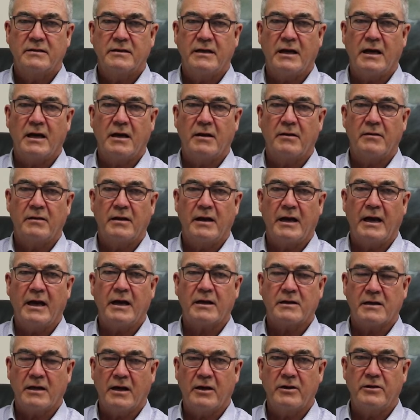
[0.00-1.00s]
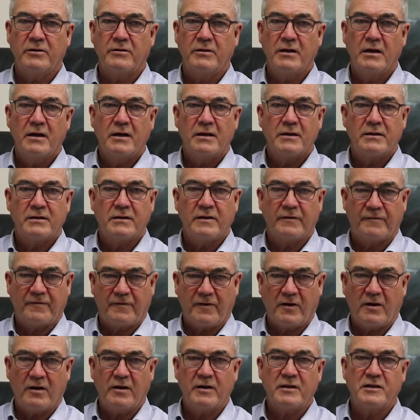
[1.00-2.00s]
Now, our code
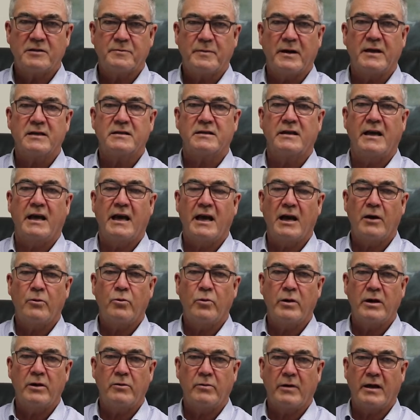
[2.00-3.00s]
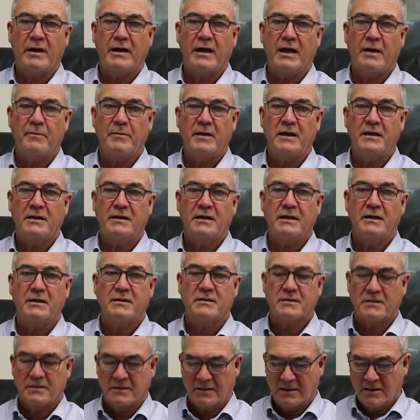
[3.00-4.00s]
defines basically how we run our
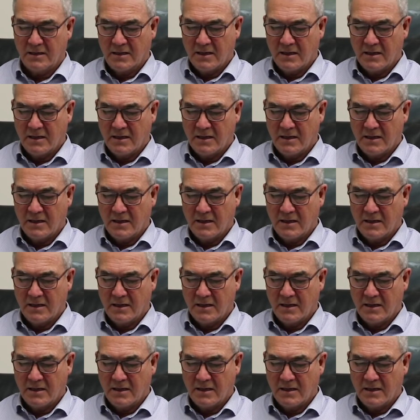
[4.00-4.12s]
meetings.